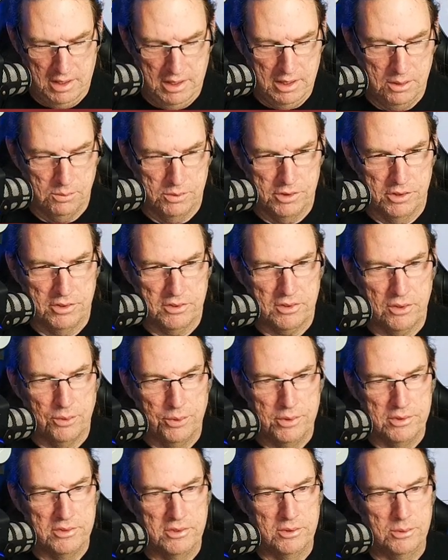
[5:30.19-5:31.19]
and we're just
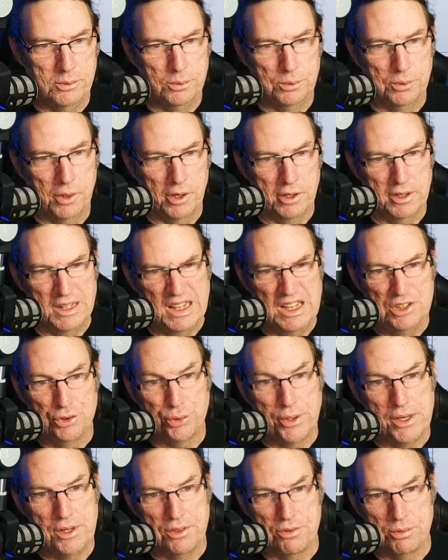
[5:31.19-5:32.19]
going to
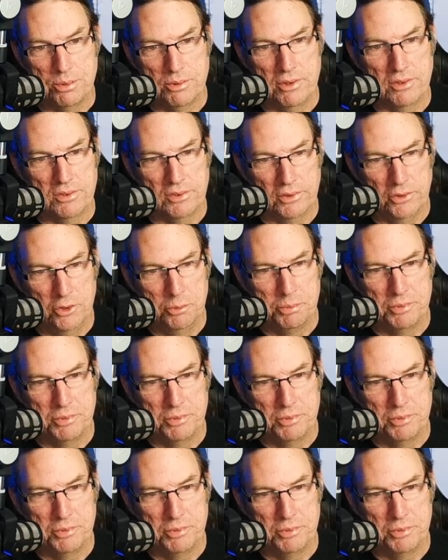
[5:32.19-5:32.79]
iterate through this loop.